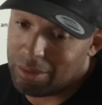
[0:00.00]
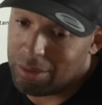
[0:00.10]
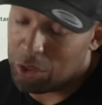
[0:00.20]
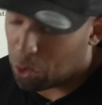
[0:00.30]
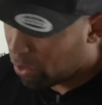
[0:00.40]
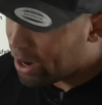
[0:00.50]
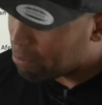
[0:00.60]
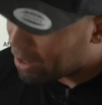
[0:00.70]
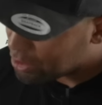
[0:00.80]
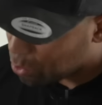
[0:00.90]

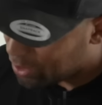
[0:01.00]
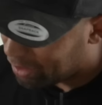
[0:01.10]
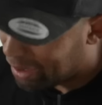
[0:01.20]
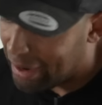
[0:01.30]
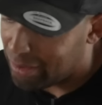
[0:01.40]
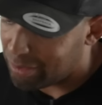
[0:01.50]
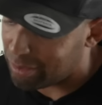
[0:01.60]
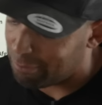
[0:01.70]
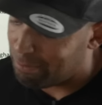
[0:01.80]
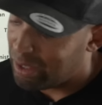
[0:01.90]
Ukraine must
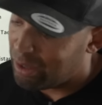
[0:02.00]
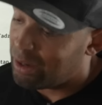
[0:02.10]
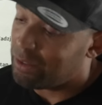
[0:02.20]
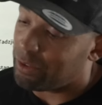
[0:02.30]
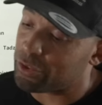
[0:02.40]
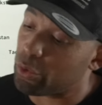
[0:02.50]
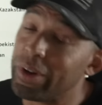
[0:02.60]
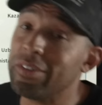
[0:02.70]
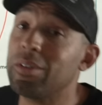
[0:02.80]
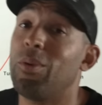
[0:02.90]
realize there's a
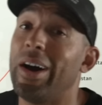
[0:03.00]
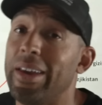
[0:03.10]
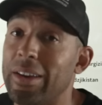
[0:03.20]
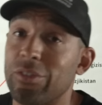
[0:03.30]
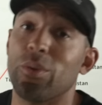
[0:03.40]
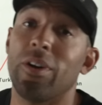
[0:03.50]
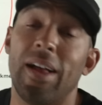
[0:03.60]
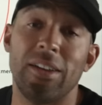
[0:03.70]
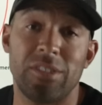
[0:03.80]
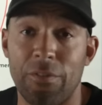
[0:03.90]
reason why Israel
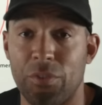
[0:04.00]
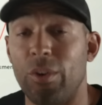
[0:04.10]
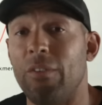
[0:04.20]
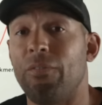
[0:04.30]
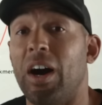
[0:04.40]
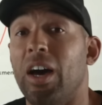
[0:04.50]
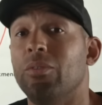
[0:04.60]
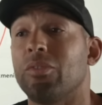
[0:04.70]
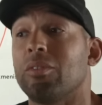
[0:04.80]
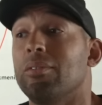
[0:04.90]
has
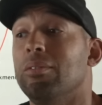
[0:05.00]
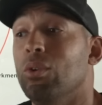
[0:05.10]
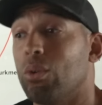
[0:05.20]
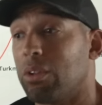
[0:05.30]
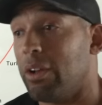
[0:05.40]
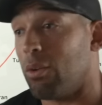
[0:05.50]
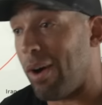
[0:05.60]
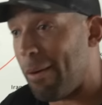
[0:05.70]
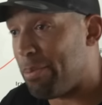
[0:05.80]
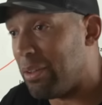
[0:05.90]
F-35s, nuclear
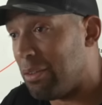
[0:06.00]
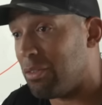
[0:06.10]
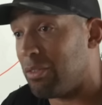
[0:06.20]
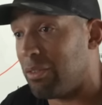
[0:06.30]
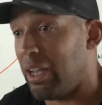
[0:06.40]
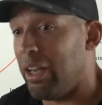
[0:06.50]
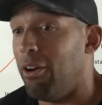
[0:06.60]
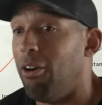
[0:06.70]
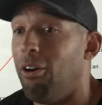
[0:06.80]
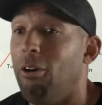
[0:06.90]
weapons, and
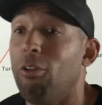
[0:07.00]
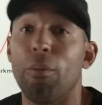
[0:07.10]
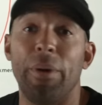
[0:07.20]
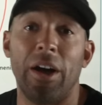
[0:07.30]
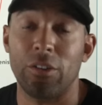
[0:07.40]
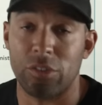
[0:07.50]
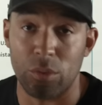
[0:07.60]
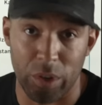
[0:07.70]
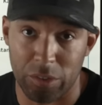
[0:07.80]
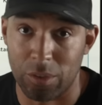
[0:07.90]
all the bells
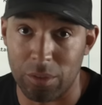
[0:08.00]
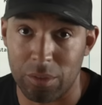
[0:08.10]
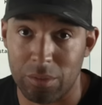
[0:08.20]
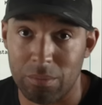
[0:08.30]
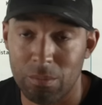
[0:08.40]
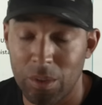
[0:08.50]
and whistles